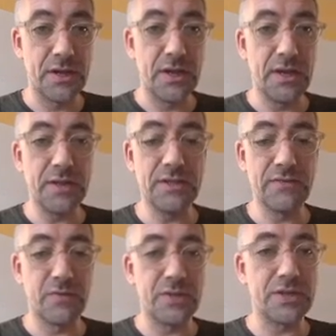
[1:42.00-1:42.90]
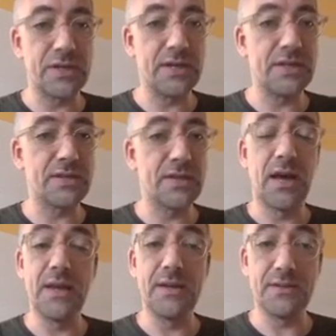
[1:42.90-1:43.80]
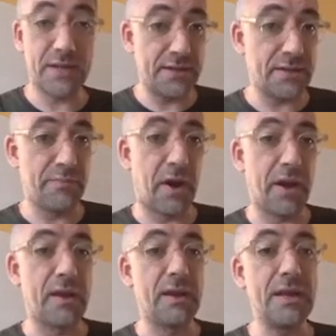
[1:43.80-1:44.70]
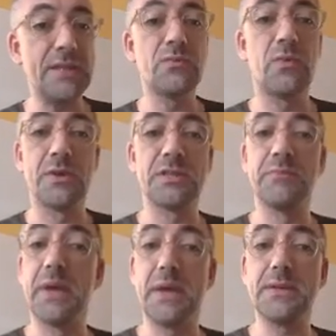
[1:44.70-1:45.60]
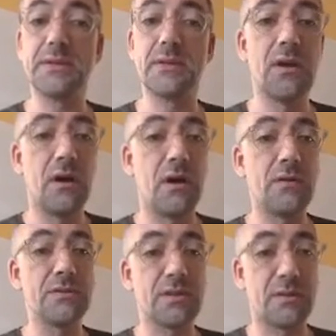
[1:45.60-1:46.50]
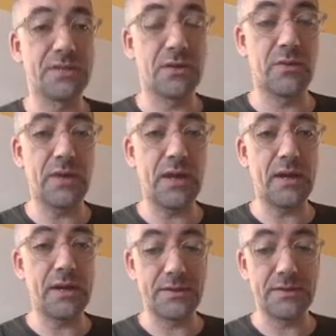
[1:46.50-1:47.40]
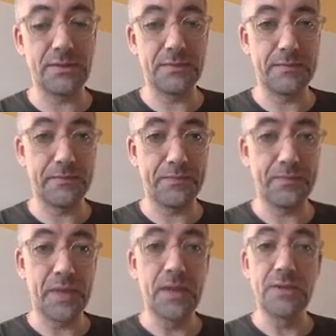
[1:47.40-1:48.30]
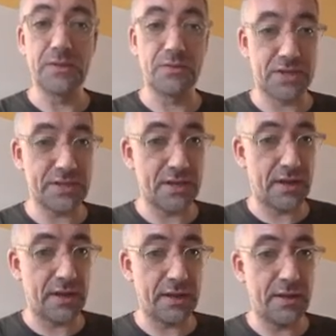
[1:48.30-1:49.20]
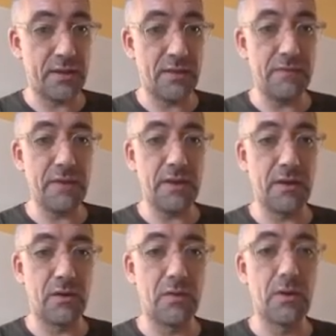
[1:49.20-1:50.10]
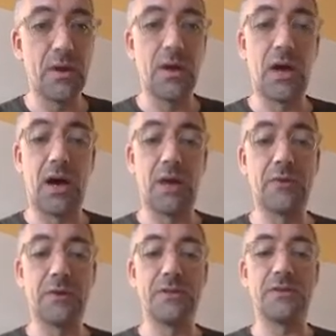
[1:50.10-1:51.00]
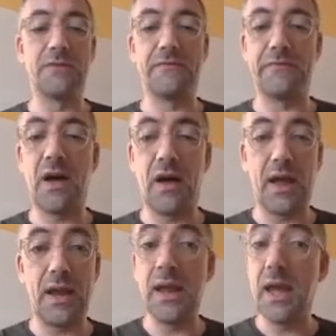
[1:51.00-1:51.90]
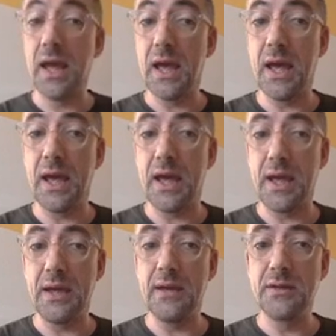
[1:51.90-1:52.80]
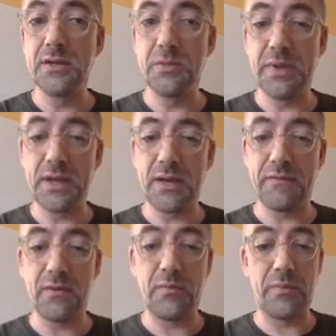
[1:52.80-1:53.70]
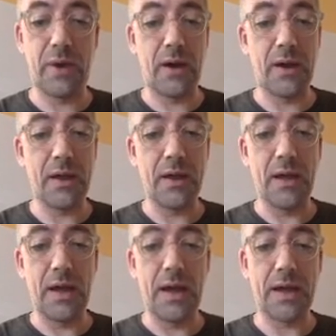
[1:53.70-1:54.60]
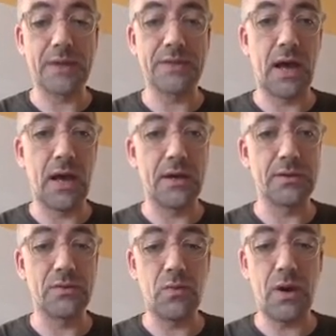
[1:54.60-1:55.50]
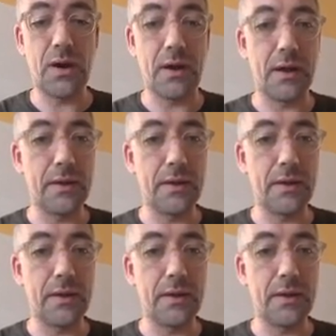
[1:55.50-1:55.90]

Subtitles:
each of which is indented by at least one space on subsequent lines. So just like in the video, I'm going to define A to be given by X and Y.